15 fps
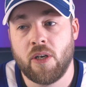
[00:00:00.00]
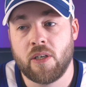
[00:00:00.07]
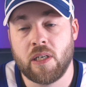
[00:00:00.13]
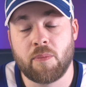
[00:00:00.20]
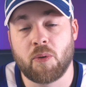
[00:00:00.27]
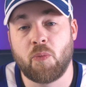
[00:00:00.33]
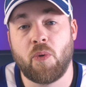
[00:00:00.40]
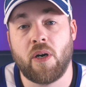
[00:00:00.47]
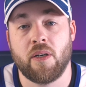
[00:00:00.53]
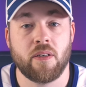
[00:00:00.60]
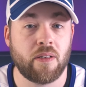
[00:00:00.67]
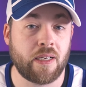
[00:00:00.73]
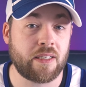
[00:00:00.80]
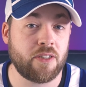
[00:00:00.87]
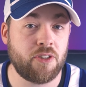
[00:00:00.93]
number one,
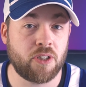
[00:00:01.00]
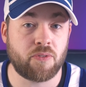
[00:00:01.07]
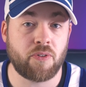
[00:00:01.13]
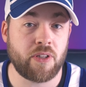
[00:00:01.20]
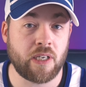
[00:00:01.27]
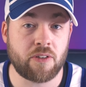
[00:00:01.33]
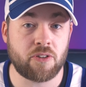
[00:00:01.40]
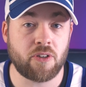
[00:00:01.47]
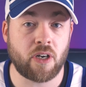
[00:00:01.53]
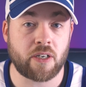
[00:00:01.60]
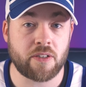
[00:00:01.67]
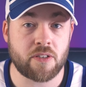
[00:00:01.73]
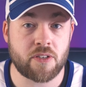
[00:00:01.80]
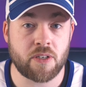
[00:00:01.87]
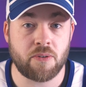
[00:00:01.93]
like to cheer for the underdog
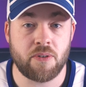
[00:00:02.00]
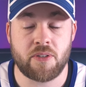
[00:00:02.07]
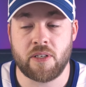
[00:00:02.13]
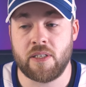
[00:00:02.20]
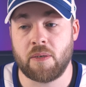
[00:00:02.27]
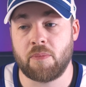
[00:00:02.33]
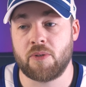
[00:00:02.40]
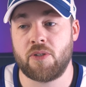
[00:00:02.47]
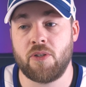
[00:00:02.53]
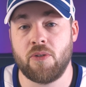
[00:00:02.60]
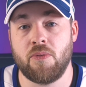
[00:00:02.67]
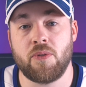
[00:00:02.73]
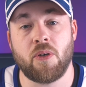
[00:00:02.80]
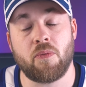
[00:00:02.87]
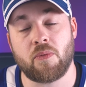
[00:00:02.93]
in the series, and number
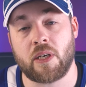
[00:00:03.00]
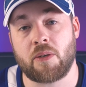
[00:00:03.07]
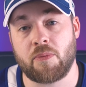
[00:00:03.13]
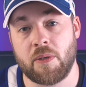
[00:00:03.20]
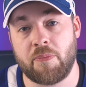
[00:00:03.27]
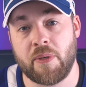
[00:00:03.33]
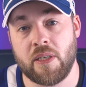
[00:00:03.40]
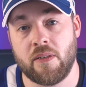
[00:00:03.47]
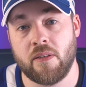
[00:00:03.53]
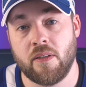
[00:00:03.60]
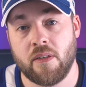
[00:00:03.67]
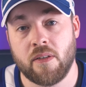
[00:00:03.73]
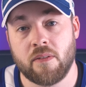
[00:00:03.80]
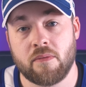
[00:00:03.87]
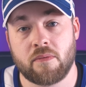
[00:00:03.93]
two, don't like repeat
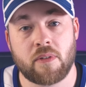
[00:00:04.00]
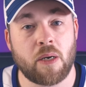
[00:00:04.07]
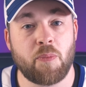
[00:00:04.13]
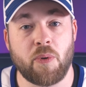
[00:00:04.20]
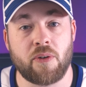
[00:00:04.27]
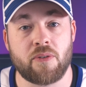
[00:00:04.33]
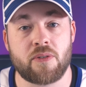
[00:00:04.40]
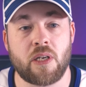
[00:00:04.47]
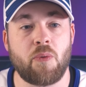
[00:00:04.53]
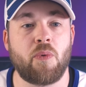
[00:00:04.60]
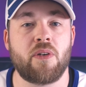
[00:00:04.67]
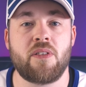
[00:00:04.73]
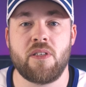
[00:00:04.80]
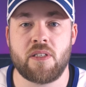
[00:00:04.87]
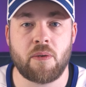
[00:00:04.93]
cup winners. They
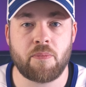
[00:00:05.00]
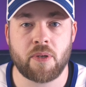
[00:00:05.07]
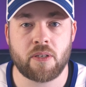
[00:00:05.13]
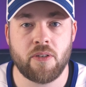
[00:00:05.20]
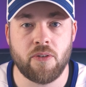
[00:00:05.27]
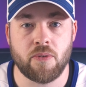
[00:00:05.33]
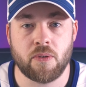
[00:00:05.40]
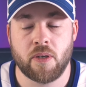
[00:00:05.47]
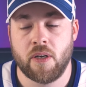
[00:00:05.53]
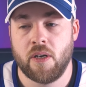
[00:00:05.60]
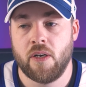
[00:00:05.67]
want to see something new.